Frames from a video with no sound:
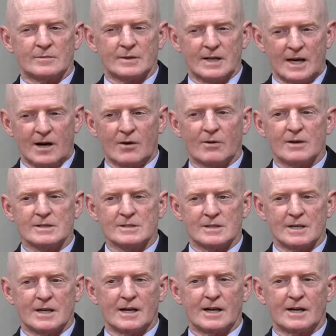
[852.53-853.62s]

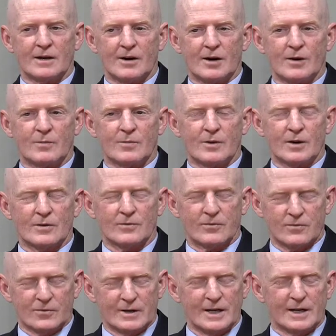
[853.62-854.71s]
guarantee our, our
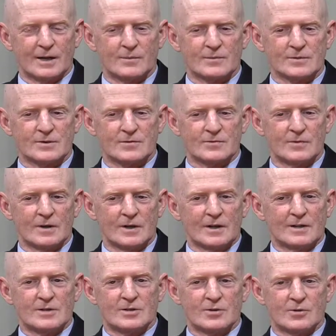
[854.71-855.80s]
freedoms
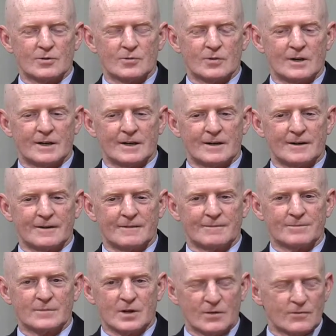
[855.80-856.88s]
to um,
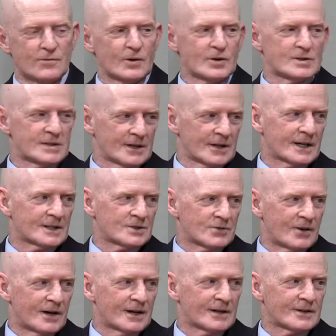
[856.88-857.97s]
converse
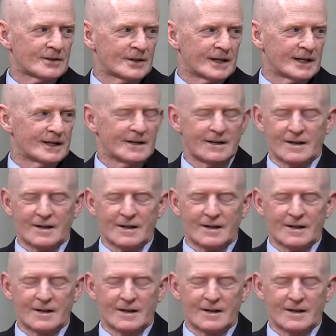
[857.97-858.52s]
electronically.